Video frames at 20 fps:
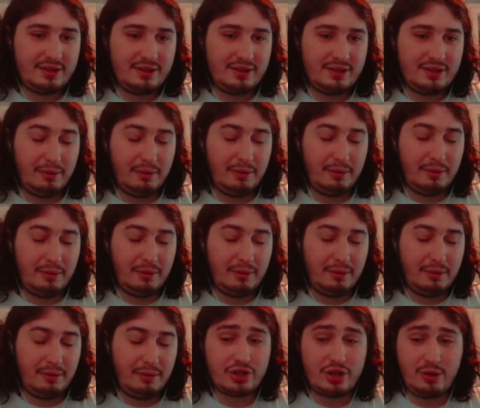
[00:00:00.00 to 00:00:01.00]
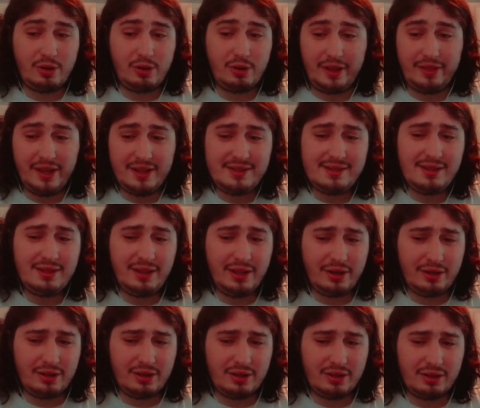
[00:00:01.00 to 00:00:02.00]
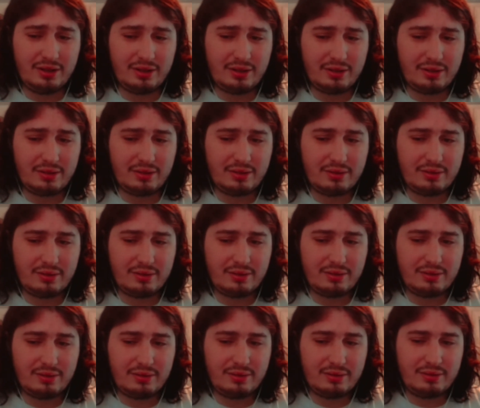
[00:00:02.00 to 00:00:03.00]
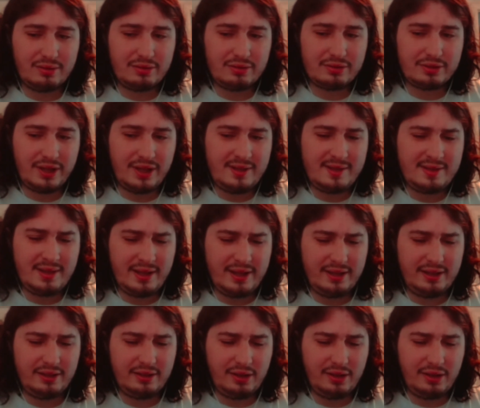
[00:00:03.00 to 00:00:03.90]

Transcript: March. Okay, that's a little... That's like